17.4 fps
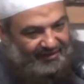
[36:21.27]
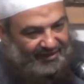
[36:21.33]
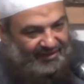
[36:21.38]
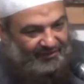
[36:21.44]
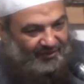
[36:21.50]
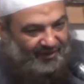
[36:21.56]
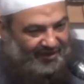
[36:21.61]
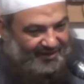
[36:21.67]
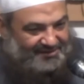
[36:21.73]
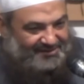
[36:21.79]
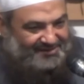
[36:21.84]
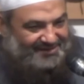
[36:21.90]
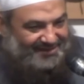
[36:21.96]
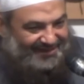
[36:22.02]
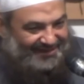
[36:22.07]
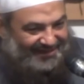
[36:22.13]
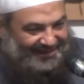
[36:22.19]
He
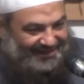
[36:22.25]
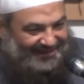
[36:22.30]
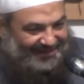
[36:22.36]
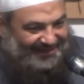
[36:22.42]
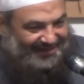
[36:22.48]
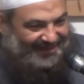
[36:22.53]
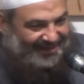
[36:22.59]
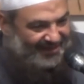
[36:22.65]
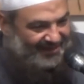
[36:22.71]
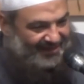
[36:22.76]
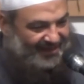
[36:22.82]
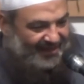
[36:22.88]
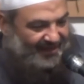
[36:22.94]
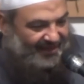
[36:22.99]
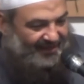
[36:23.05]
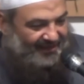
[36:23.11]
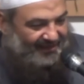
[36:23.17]
was in
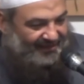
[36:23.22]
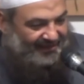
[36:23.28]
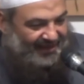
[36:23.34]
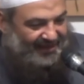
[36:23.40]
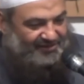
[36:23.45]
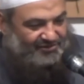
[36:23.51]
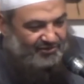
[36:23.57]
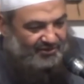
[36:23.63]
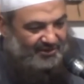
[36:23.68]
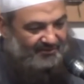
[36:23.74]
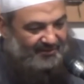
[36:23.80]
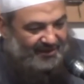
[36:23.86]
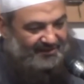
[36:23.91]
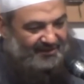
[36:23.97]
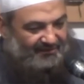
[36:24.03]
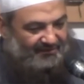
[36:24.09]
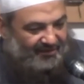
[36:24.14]
the next to the
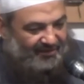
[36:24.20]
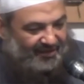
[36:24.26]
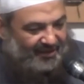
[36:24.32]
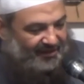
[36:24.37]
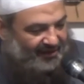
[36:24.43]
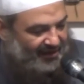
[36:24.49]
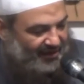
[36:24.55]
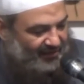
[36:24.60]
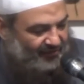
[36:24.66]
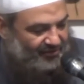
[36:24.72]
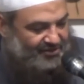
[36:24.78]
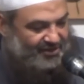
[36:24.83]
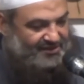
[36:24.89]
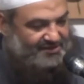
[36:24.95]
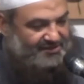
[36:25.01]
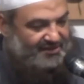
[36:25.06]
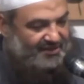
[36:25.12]
Maktab al-Zahiriya,
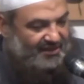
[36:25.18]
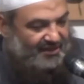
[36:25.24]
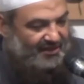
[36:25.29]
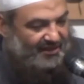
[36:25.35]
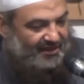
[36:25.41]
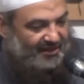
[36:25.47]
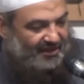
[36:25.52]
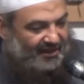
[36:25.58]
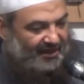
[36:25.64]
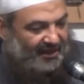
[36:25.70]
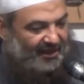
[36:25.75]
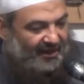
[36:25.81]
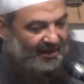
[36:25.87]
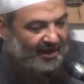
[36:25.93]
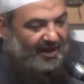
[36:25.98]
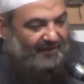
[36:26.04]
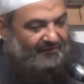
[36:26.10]
which is a
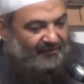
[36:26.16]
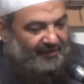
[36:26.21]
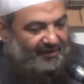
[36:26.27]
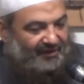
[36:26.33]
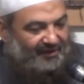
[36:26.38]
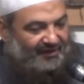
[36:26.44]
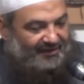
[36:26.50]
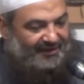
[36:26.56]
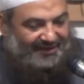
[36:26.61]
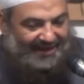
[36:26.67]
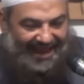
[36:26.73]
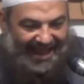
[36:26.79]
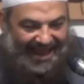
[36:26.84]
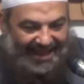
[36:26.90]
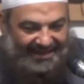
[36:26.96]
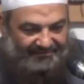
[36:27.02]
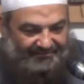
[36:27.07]
library that
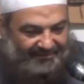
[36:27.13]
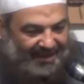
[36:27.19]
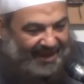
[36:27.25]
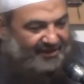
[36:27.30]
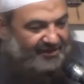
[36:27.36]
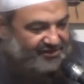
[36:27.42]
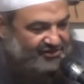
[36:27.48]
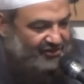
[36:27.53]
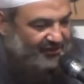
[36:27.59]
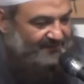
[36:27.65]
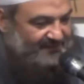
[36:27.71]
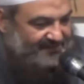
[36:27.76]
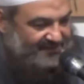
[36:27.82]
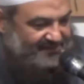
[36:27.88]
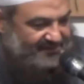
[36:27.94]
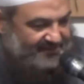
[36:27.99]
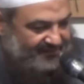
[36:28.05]
had
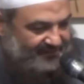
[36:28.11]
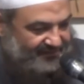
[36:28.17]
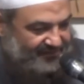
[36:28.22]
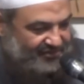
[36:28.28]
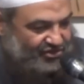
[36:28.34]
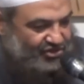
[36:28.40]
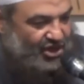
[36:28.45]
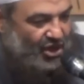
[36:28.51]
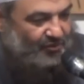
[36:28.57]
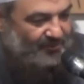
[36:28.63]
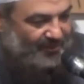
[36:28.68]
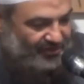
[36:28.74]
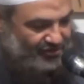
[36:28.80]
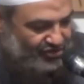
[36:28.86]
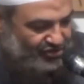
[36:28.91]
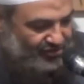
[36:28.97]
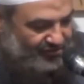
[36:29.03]
manuscripts so
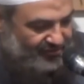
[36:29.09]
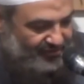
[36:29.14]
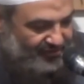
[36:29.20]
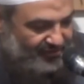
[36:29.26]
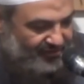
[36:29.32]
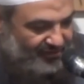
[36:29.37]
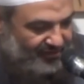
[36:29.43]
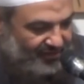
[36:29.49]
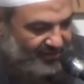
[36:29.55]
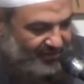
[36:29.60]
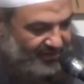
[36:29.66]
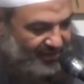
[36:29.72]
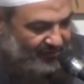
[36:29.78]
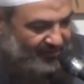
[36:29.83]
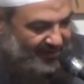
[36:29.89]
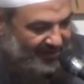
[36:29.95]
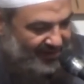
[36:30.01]
much.
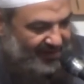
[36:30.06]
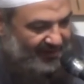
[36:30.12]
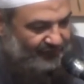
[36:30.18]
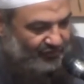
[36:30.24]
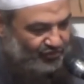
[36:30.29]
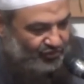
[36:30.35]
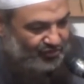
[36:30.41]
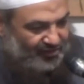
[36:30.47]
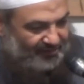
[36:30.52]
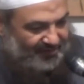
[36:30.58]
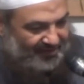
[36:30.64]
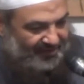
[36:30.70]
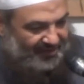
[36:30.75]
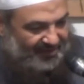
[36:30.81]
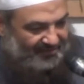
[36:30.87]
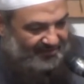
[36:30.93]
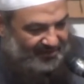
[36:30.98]
And we're going to come to talk
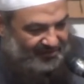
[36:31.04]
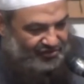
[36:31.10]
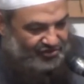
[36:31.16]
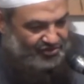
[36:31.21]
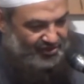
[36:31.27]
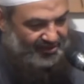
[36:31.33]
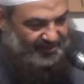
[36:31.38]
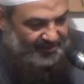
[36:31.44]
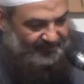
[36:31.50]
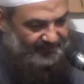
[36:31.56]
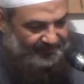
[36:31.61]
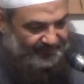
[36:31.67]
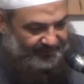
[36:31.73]
about it in a minute, inshallah.